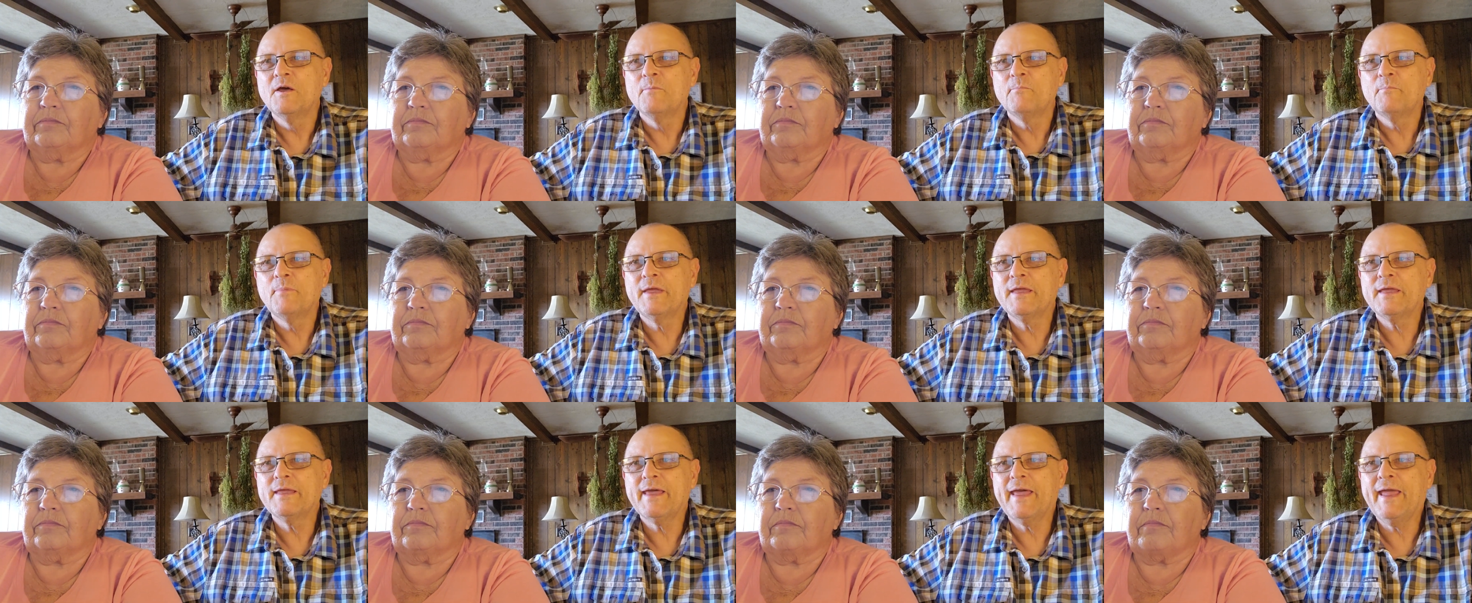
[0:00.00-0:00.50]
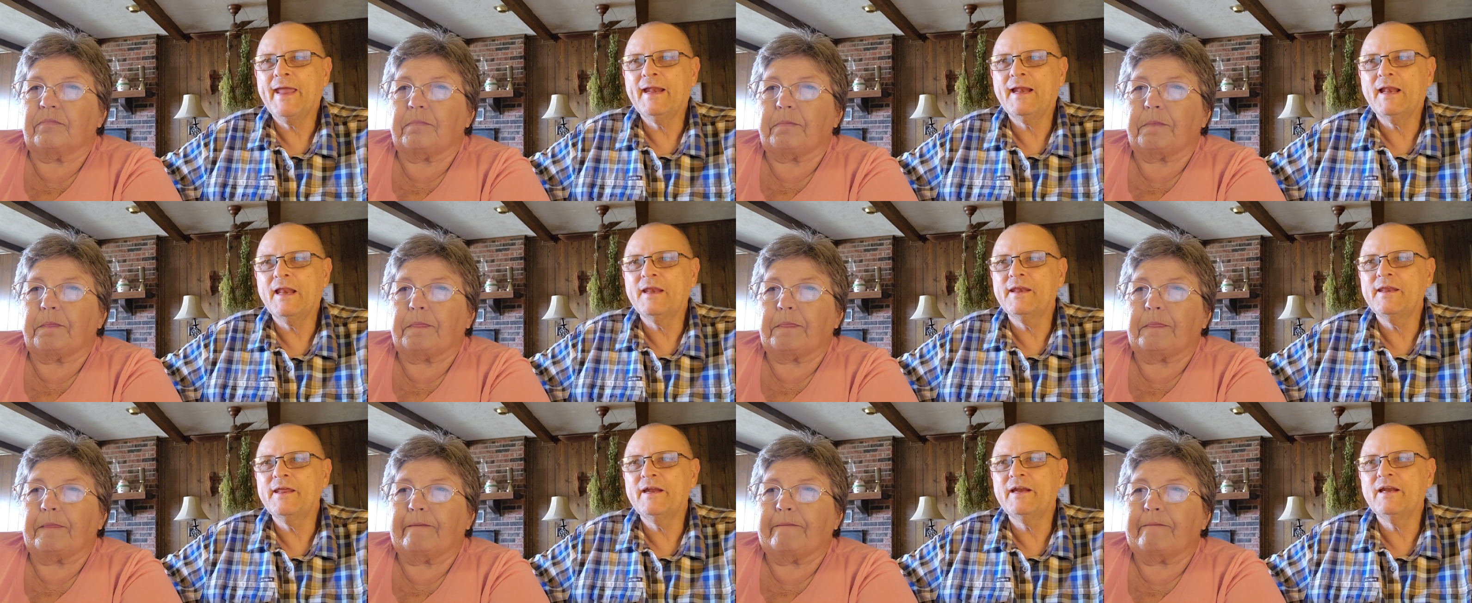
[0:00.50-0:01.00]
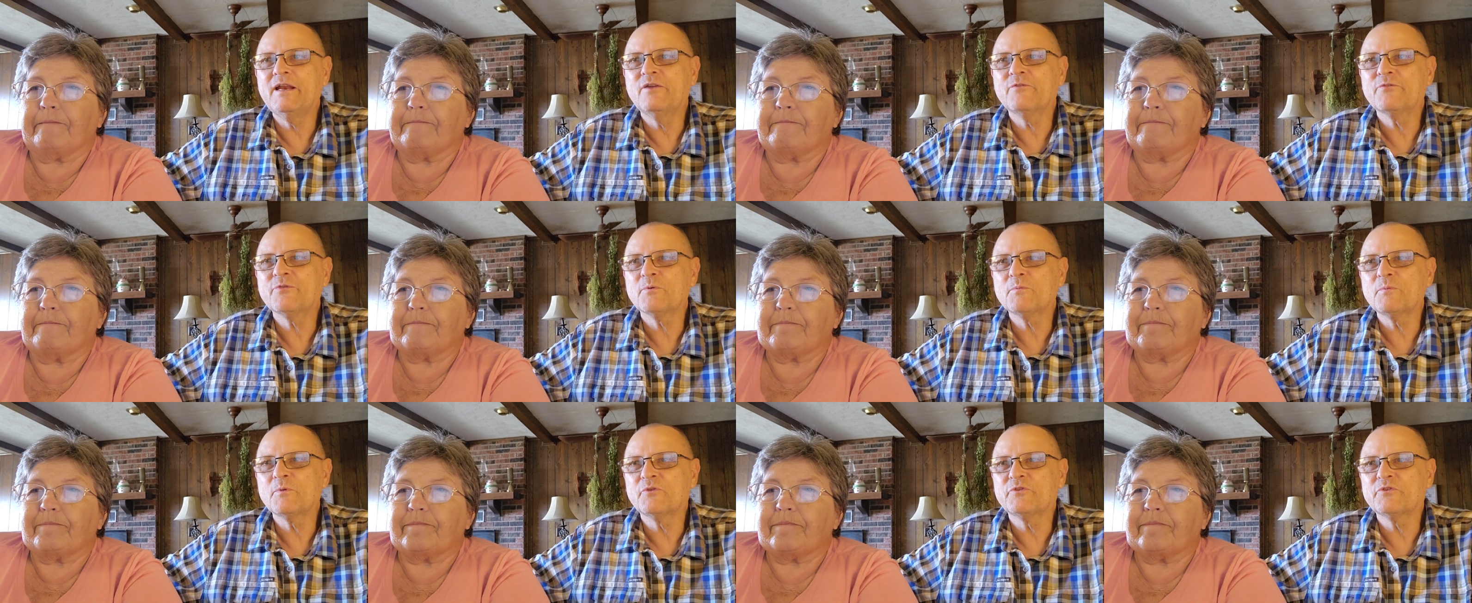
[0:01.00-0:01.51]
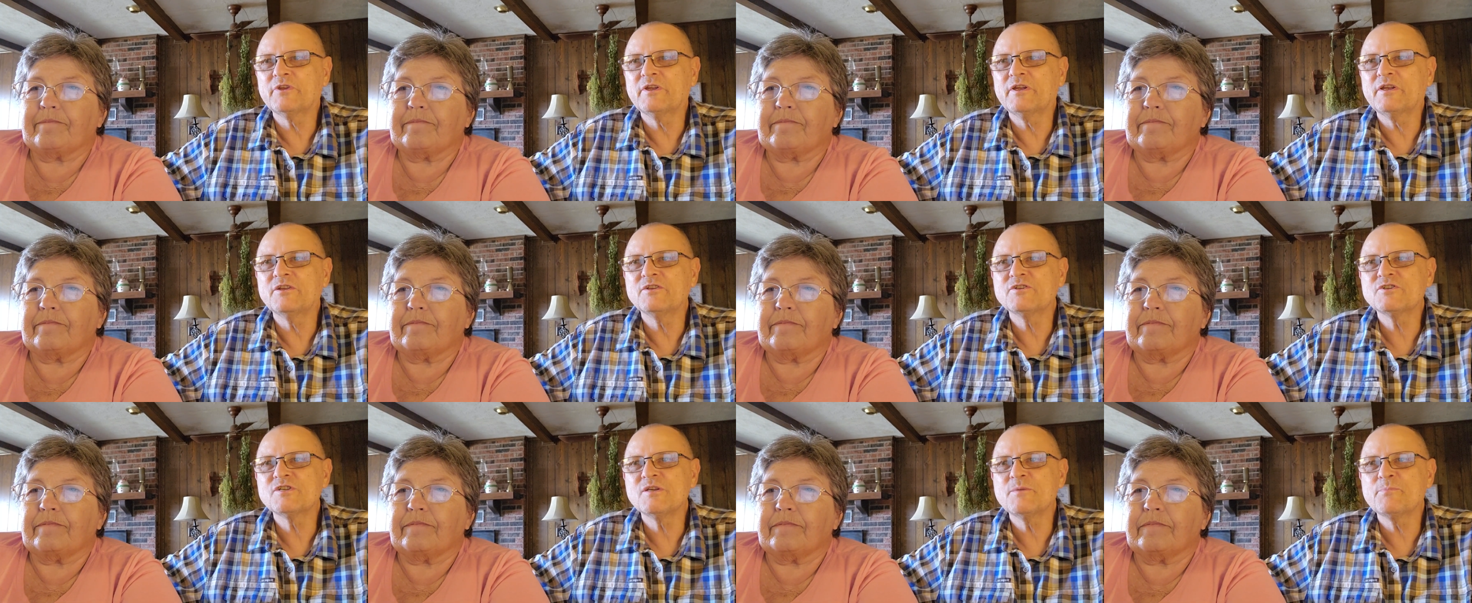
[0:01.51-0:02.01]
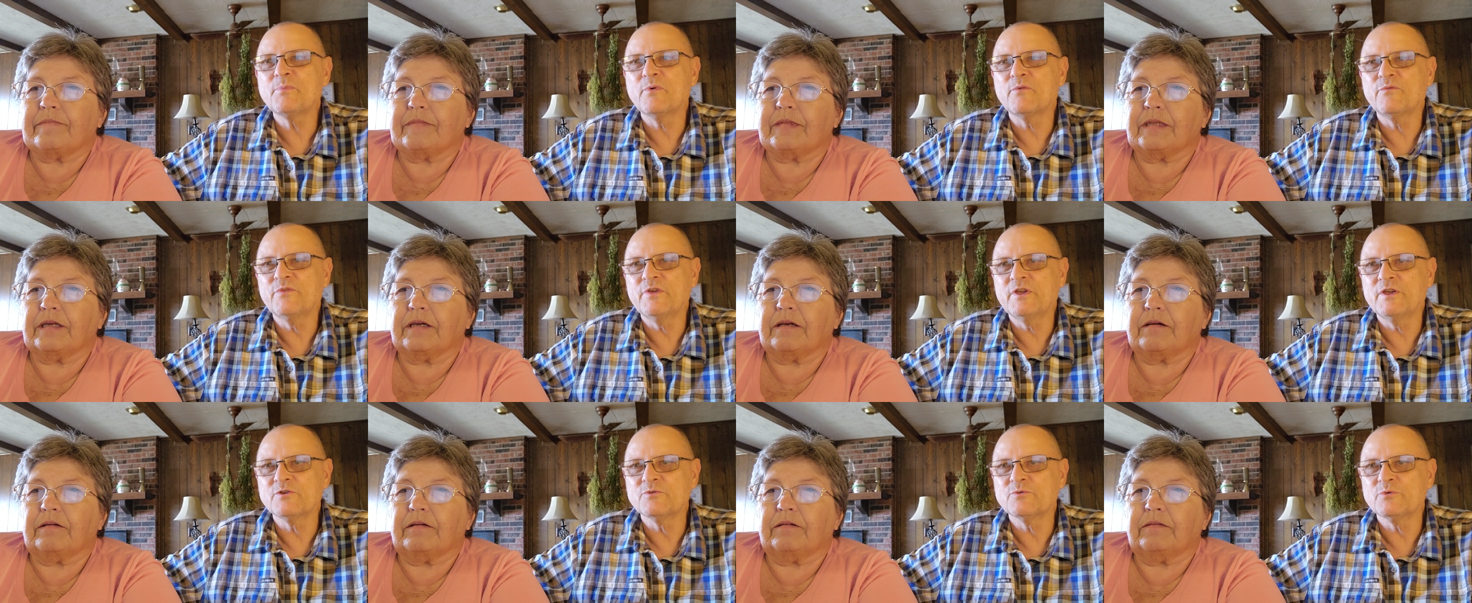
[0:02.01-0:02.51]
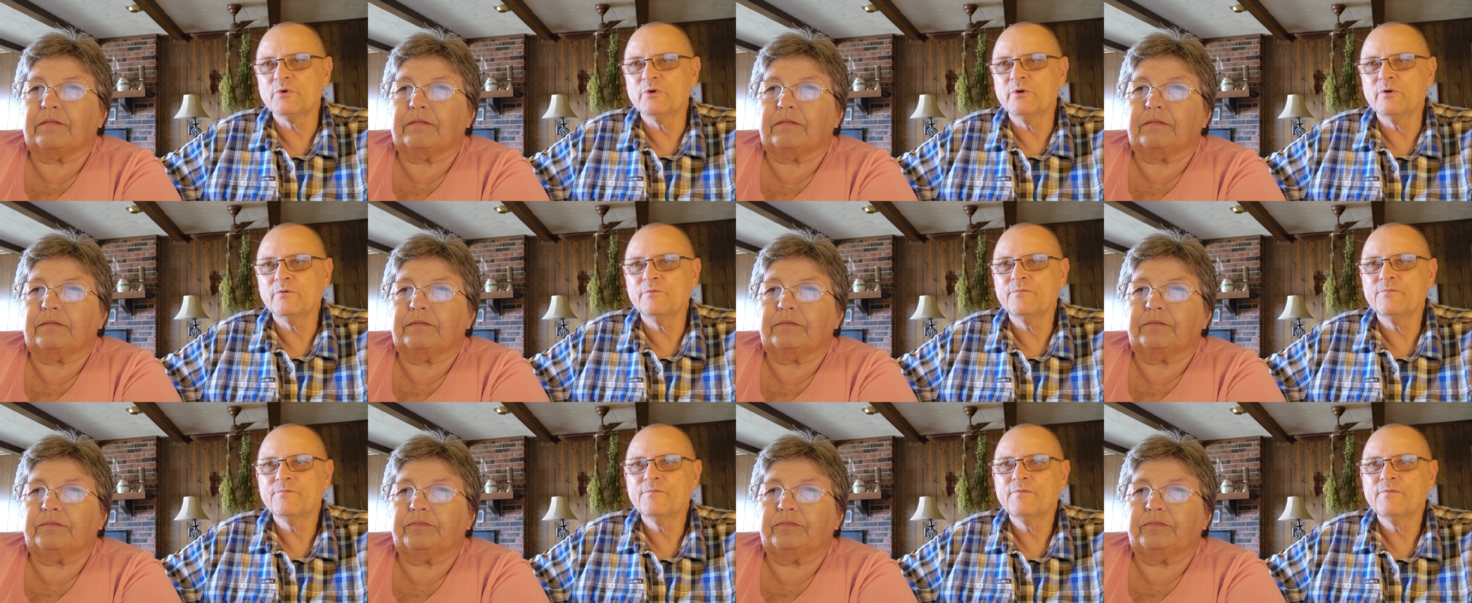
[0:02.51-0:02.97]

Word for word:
Speaker 1: being alienated from the citizenship of Israel